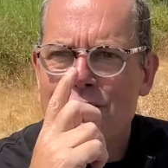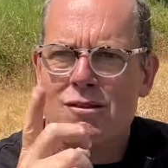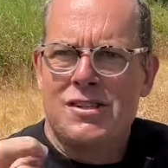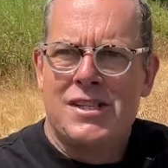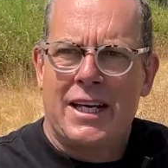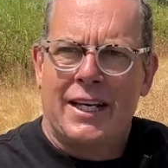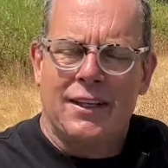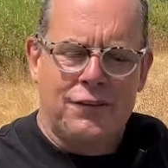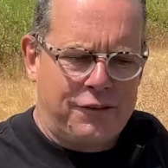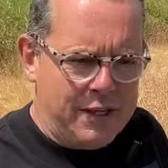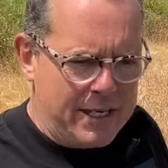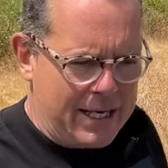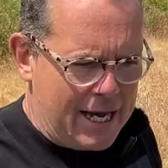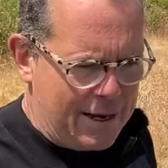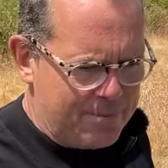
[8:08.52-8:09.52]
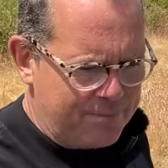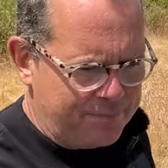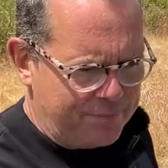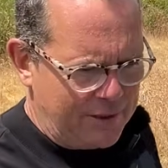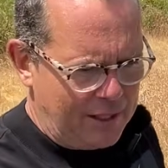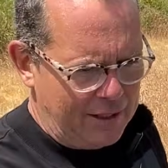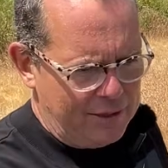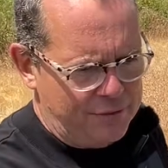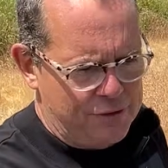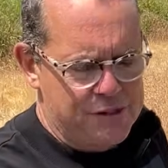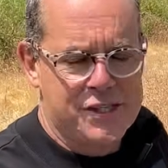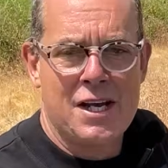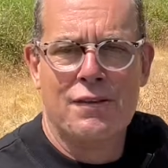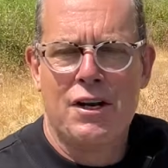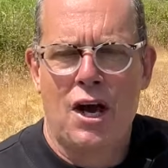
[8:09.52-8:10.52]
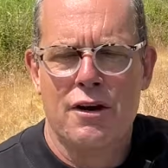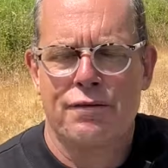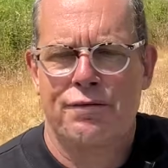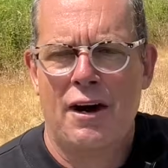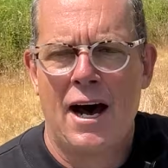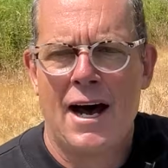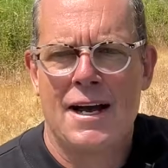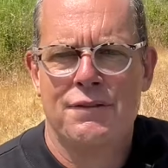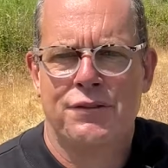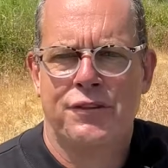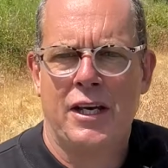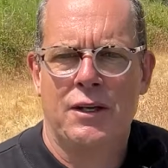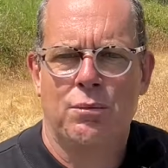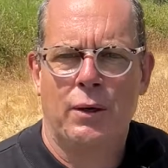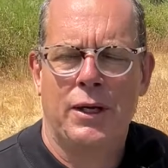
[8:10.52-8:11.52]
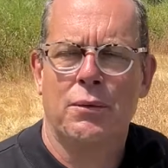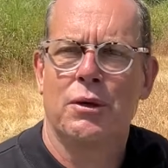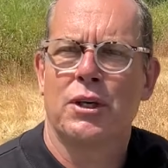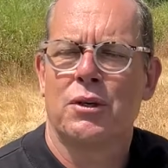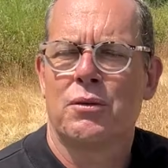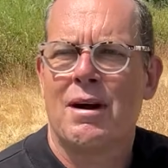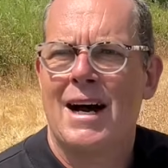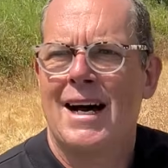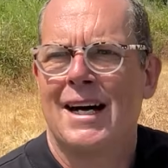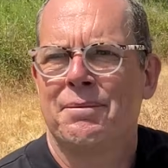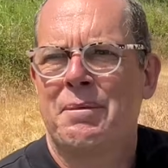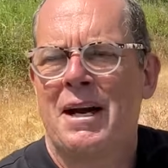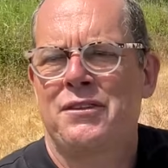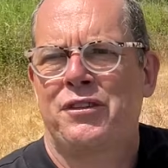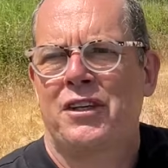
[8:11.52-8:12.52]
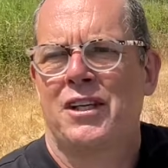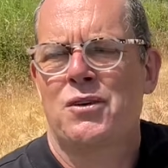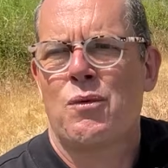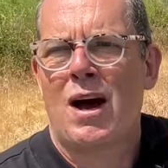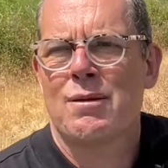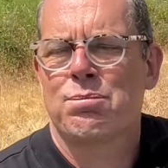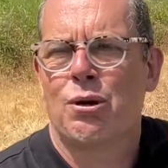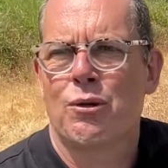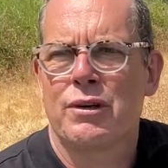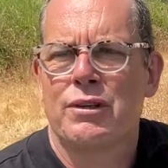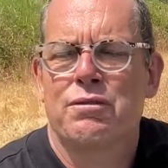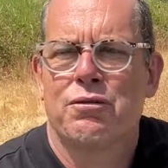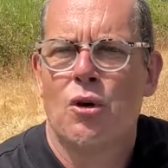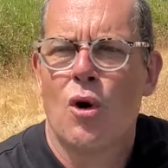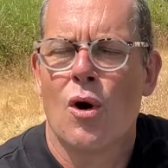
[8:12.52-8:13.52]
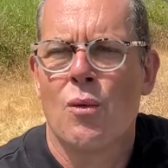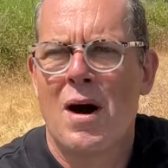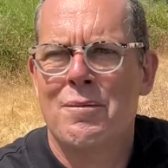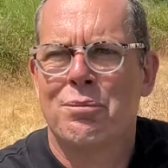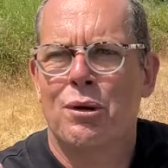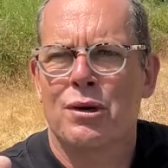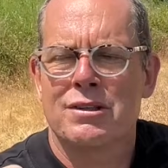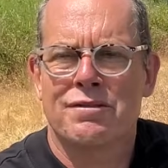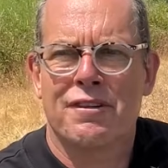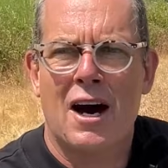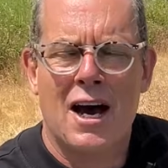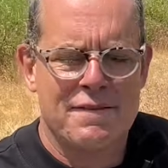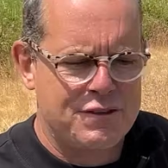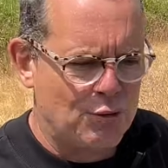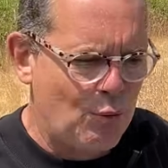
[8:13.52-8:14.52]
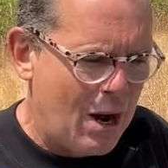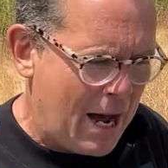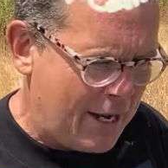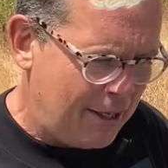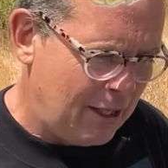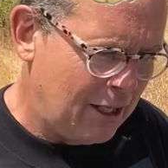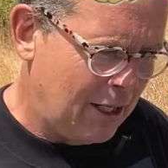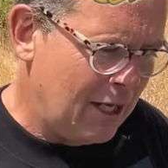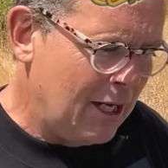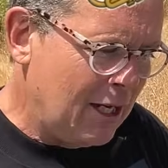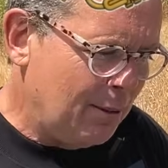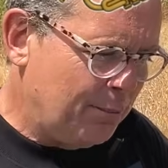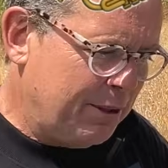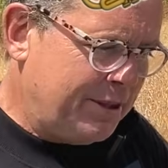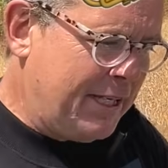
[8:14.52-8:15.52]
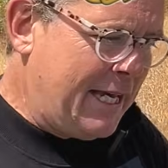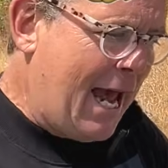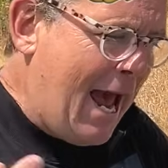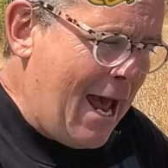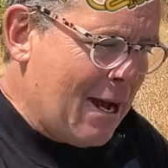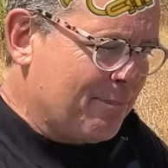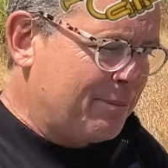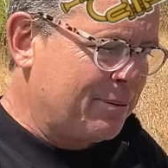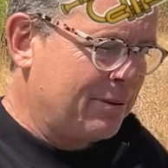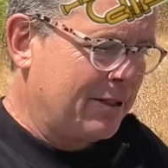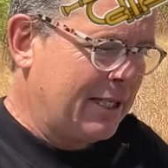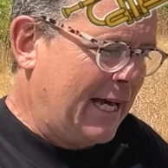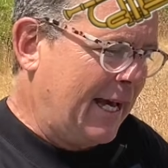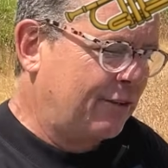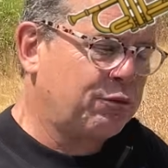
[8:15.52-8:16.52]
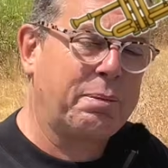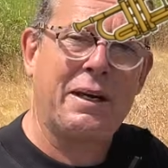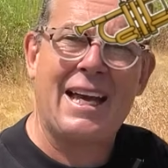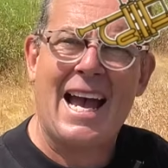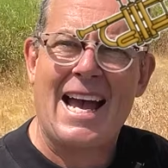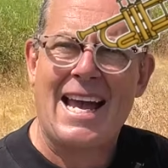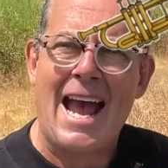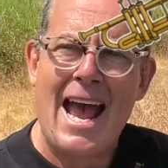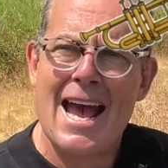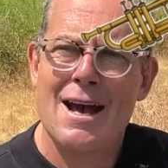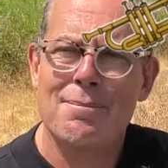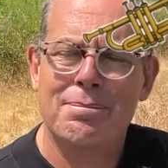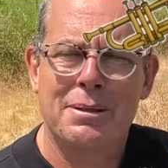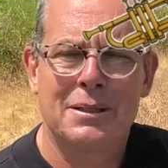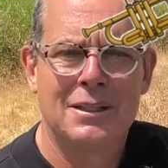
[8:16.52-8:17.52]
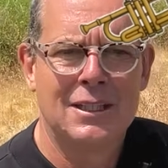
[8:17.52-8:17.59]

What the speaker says: interesting is the 705 said we were basically 1.4, 1.5 to 1, but the amp, the XPA amp,